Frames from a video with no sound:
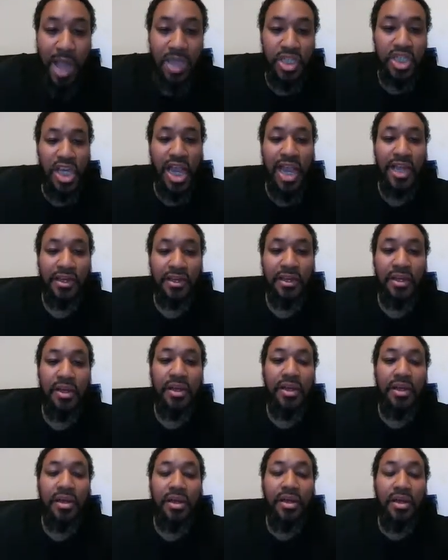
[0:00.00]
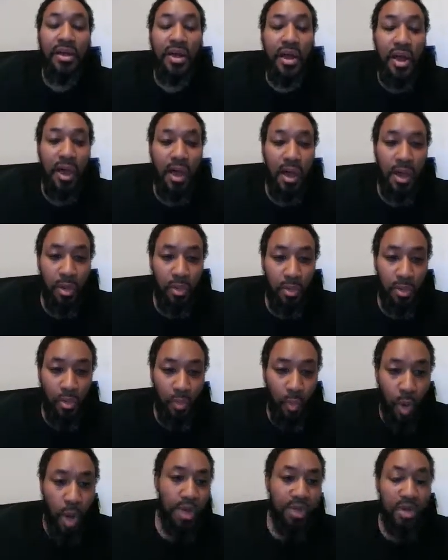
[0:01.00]
China,
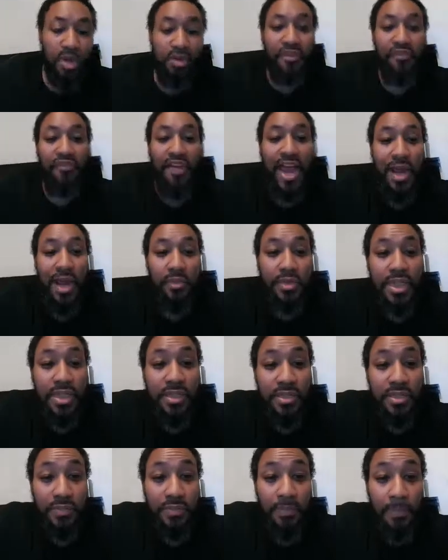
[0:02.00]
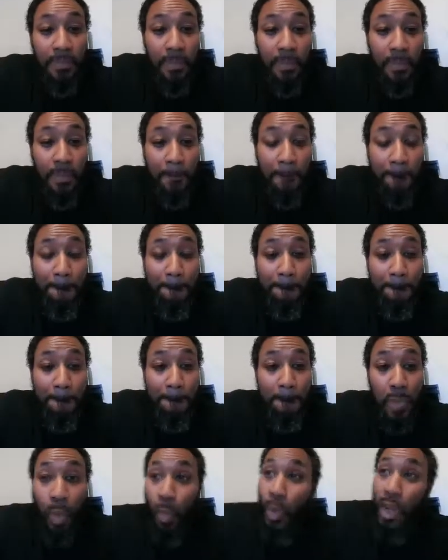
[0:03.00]
working on the virus.
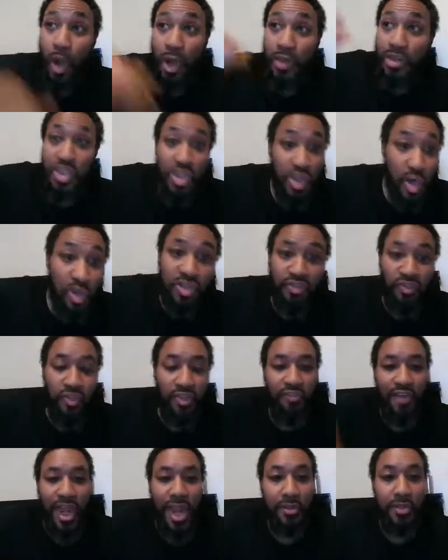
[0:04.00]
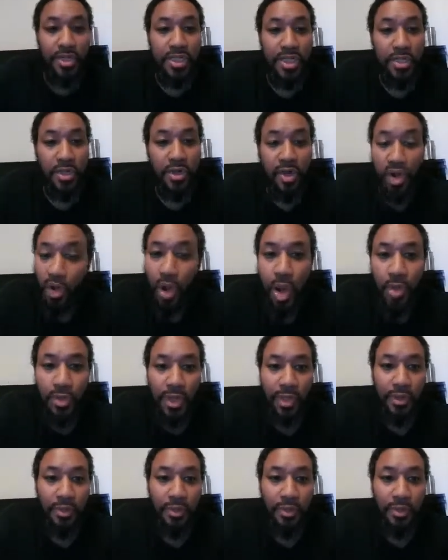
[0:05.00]
Went on the search for the virus, corona.